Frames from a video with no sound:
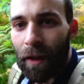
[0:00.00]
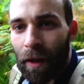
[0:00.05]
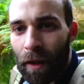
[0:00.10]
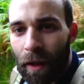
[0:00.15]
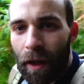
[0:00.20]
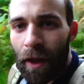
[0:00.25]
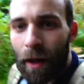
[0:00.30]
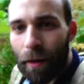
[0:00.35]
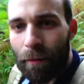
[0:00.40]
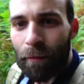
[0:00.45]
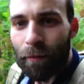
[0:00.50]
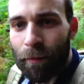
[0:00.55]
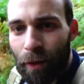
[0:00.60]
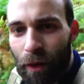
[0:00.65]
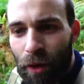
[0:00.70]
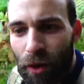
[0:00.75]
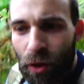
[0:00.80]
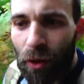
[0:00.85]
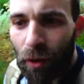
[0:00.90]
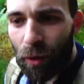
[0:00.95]
but
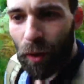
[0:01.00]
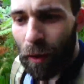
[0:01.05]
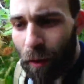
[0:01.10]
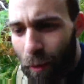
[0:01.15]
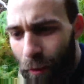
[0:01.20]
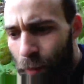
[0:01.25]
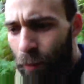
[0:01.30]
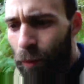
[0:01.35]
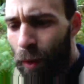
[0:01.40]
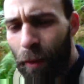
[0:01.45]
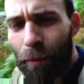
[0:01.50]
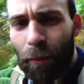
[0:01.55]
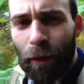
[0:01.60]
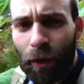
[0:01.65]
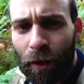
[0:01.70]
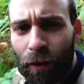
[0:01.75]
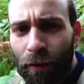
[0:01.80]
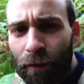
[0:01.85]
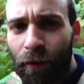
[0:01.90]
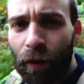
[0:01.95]
not a lot of what I'm
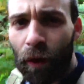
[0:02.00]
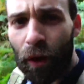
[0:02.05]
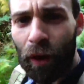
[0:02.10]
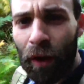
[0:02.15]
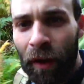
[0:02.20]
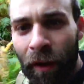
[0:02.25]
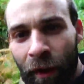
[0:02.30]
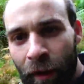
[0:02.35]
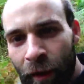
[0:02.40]
looking for.